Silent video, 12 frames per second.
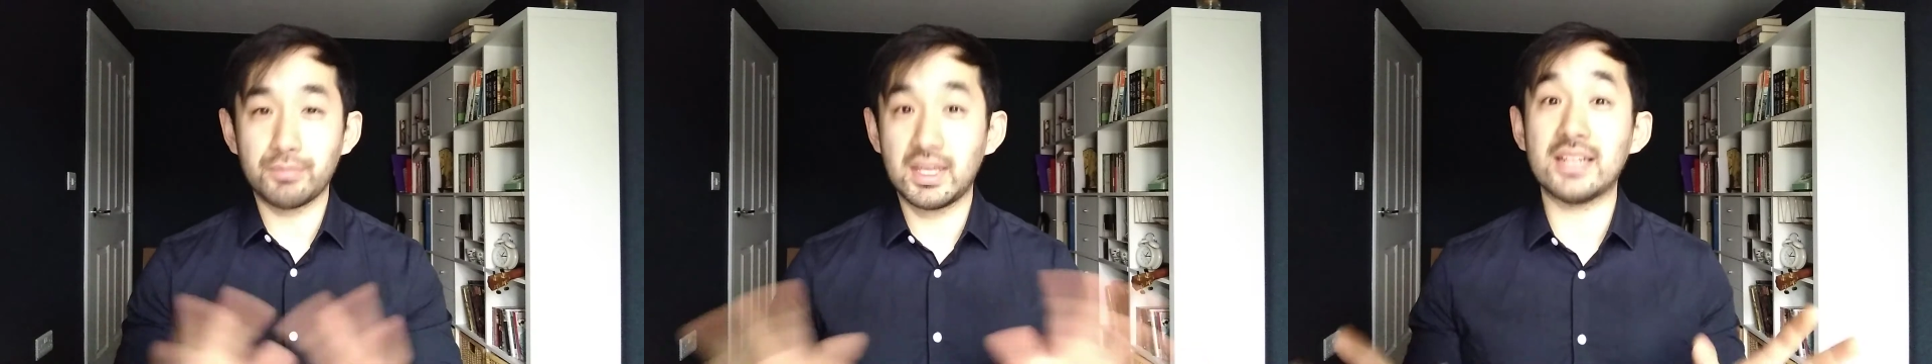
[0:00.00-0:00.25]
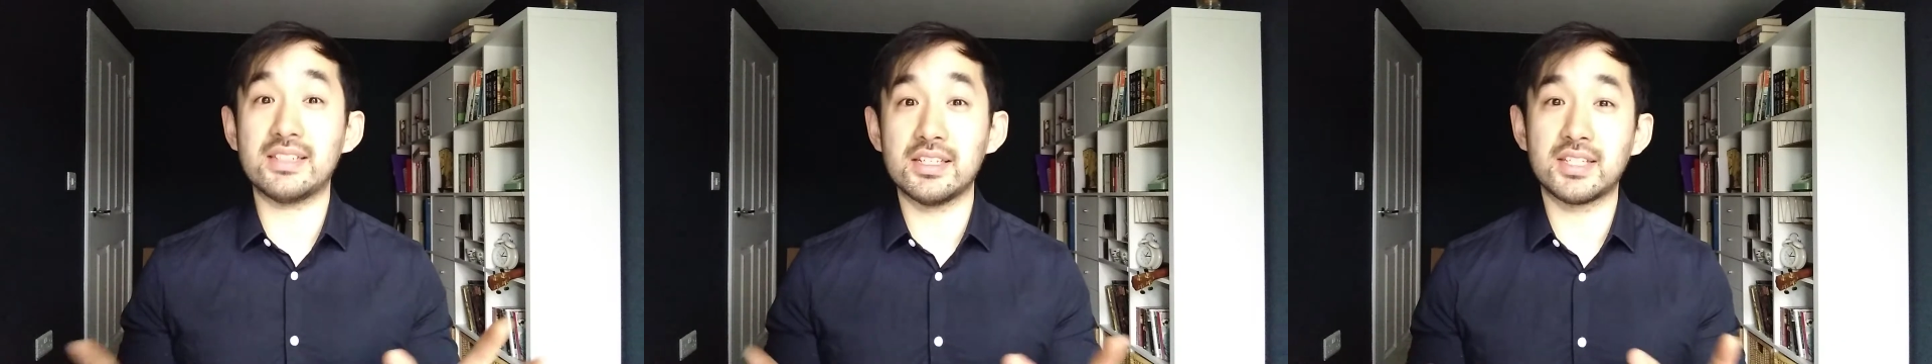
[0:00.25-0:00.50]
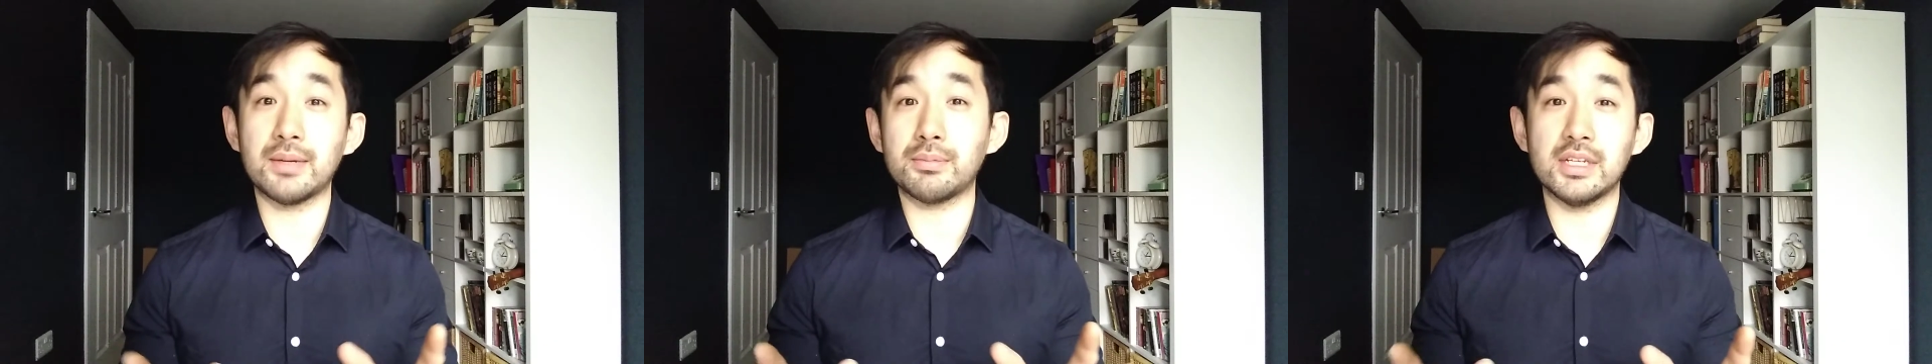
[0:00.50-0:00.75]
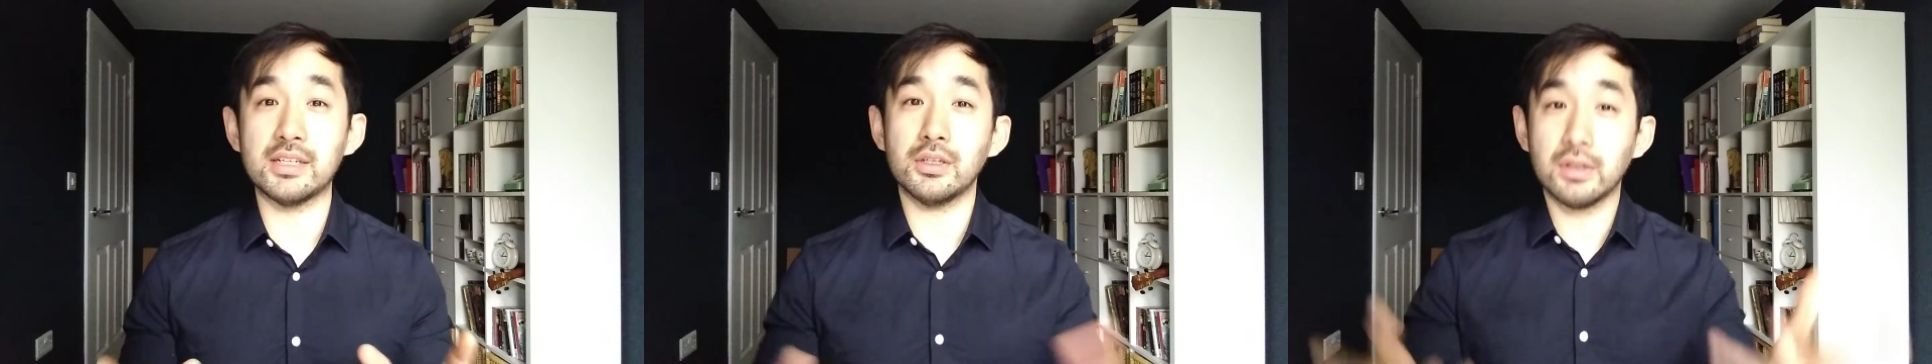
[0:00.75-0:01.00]

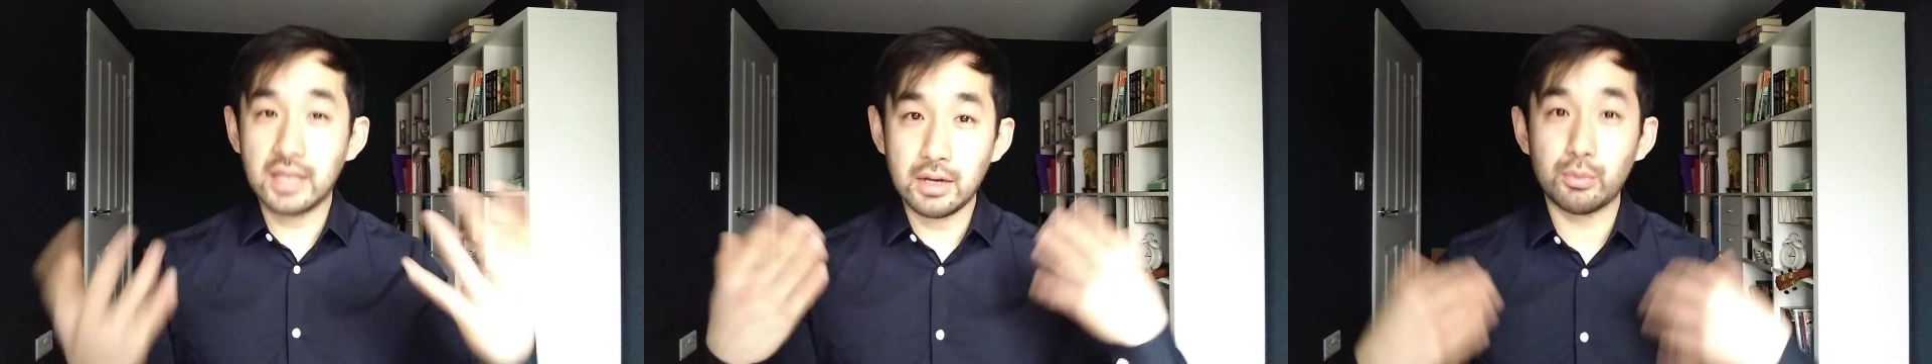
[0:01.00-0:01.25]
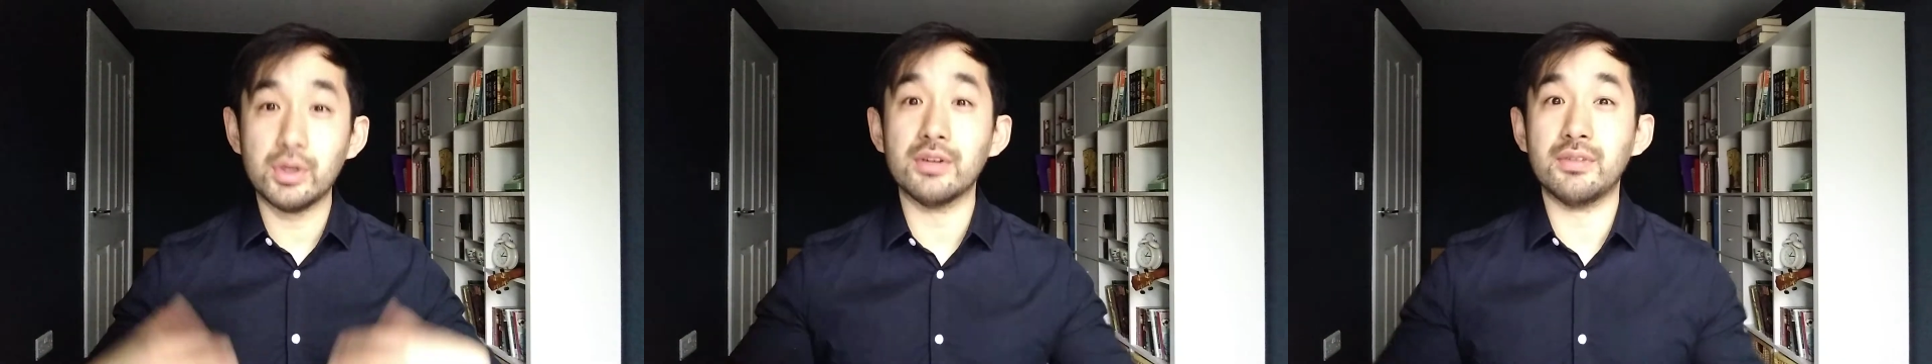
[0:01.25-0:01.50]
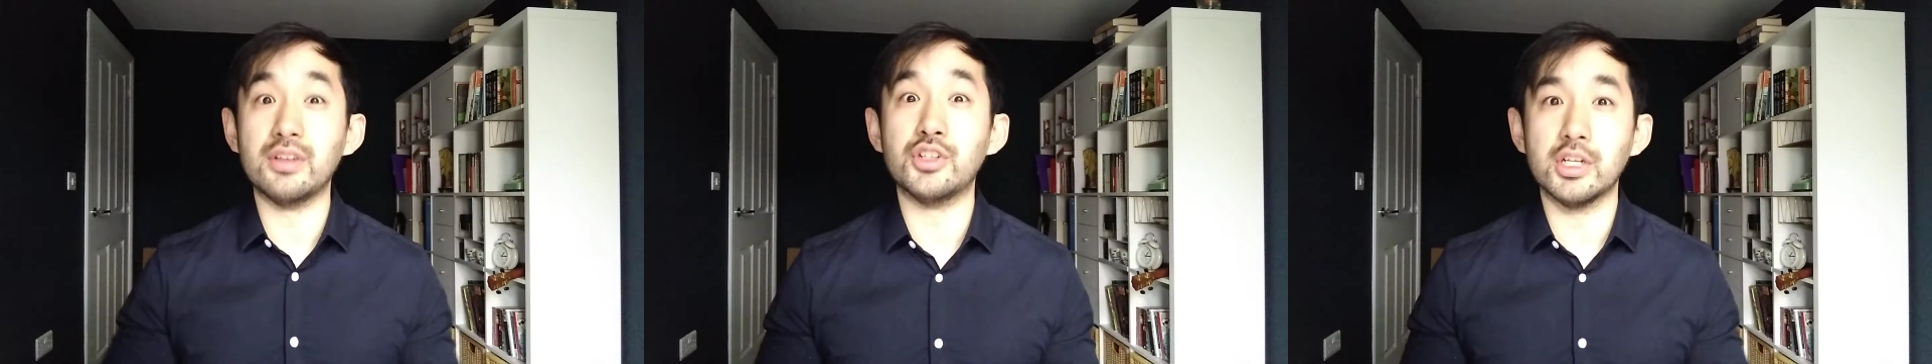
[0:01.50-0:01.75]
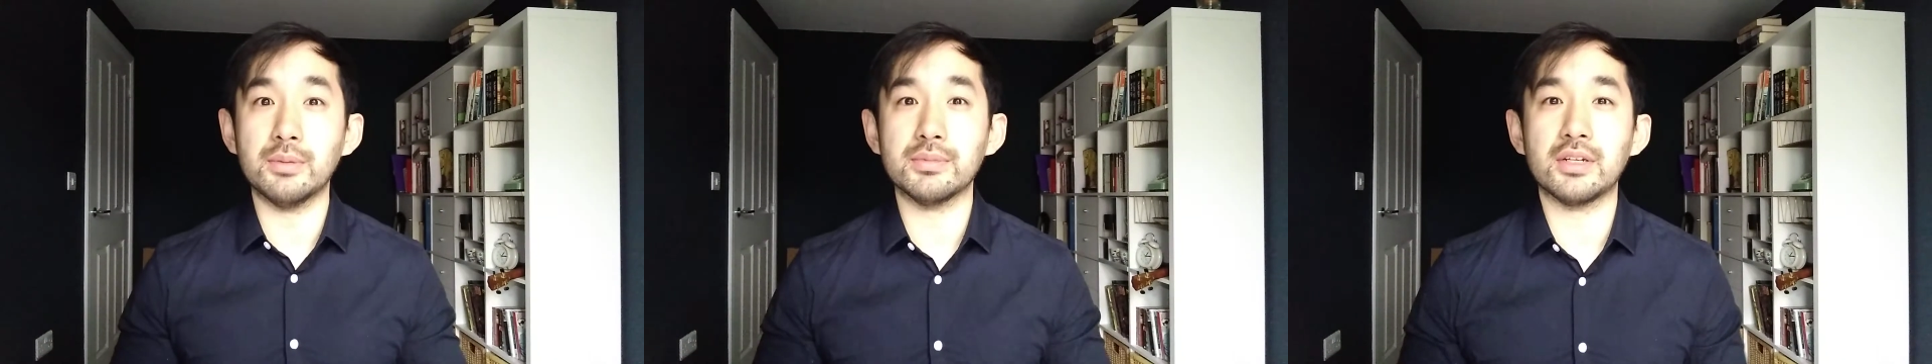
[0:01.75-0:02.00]
antiseptic, so it'll get rid of the
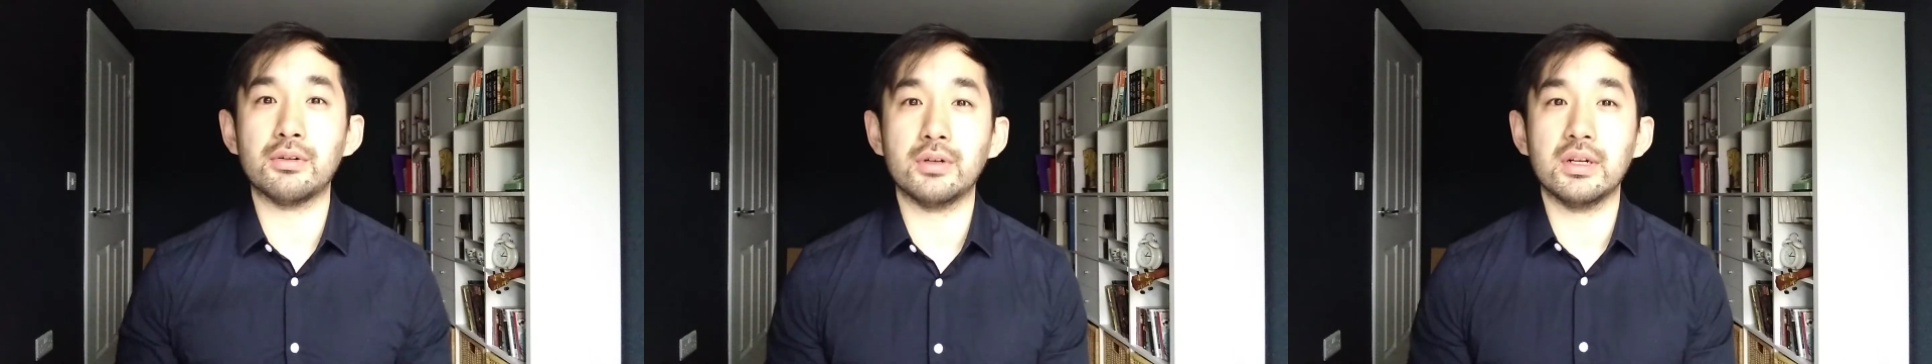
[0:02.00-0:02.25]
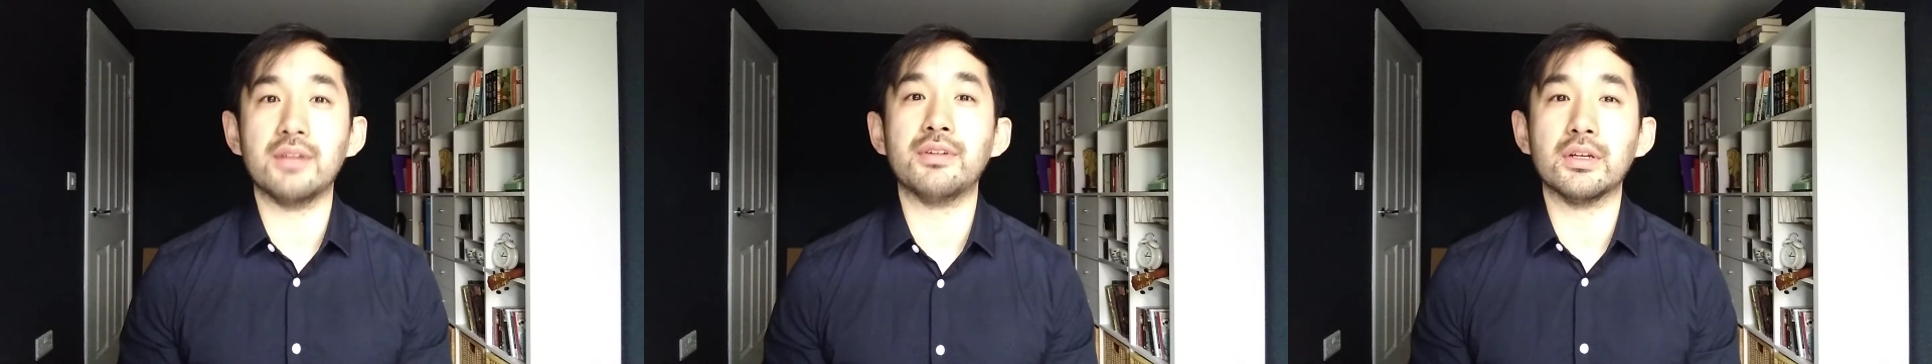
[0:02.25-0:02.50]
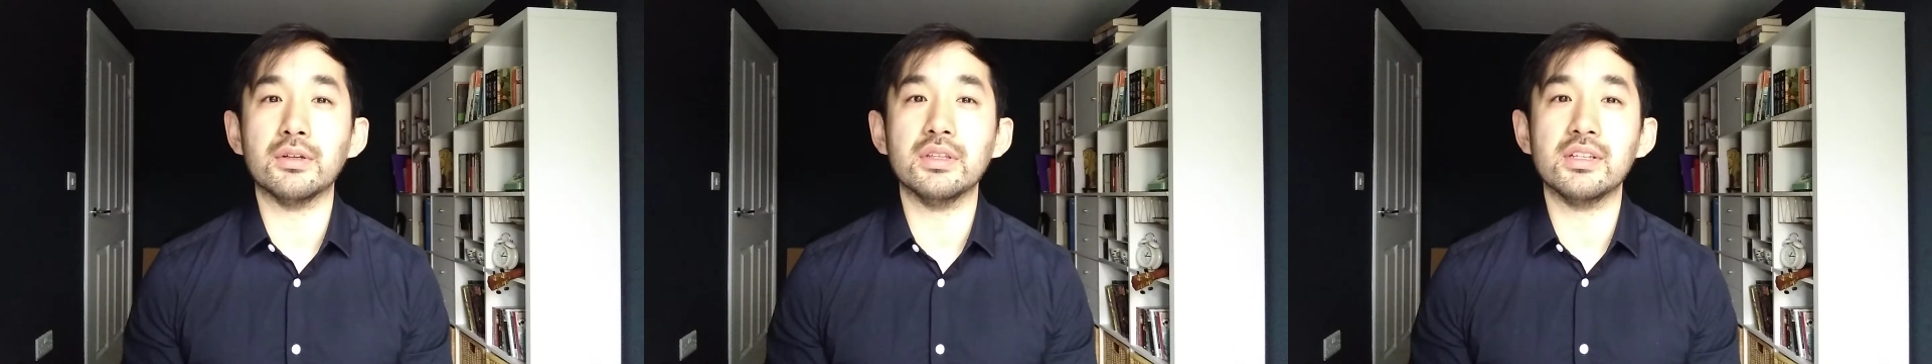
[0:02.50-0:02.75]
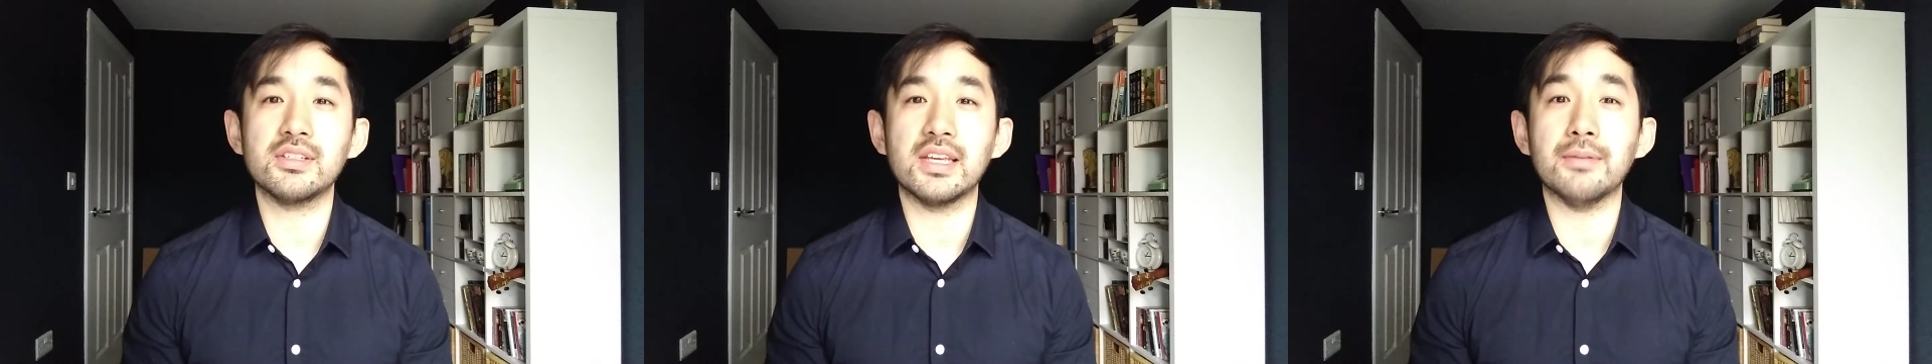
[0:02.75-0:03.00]
germs that are living on
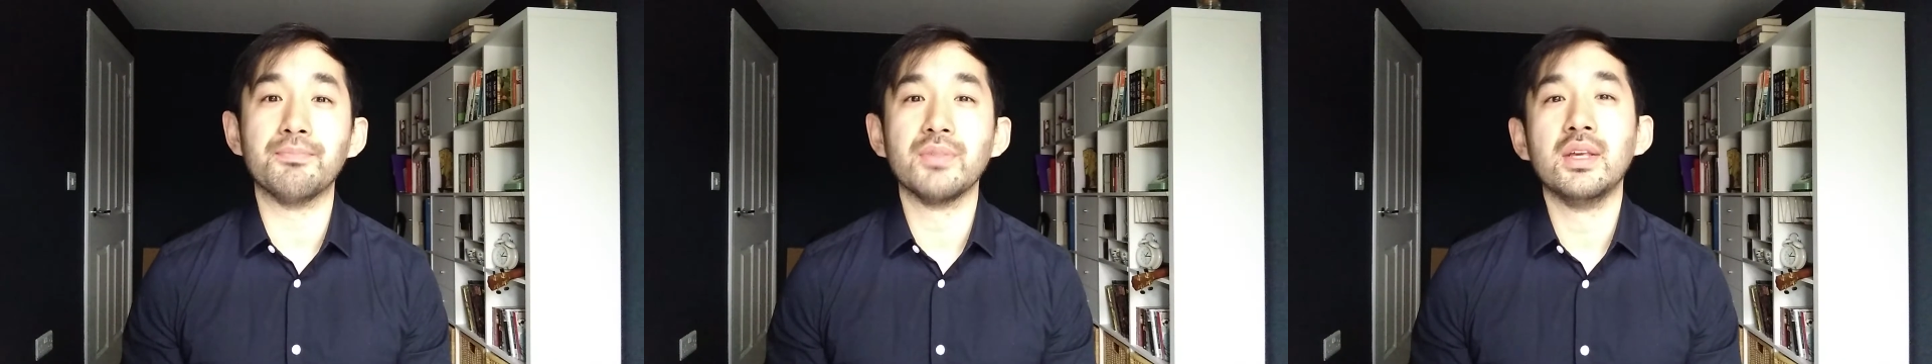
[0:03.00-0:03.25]
the skin.